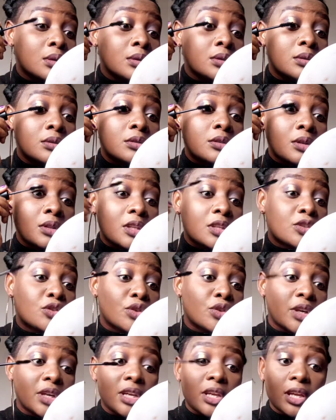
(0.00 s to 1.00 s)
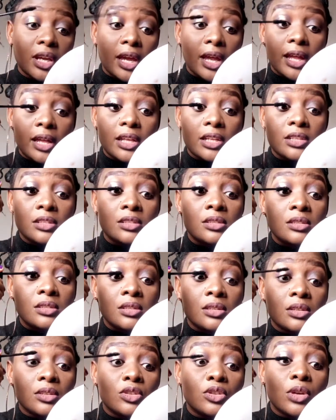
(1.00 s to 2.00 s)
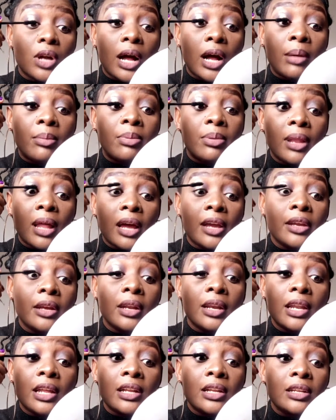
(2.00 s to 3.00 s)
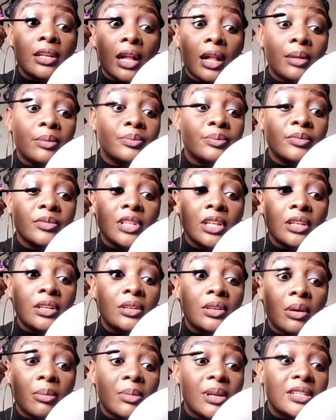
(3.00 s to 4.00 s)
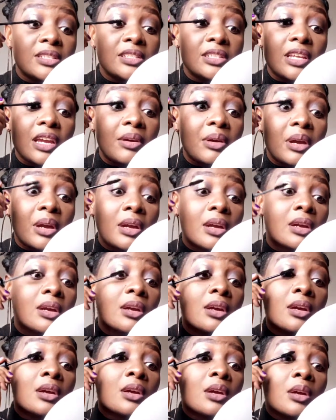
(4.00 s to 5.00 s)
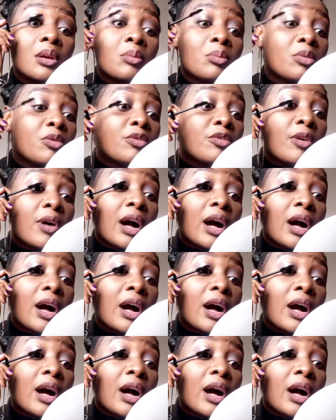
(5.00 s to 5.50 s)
So the trick here is to apply your mascara before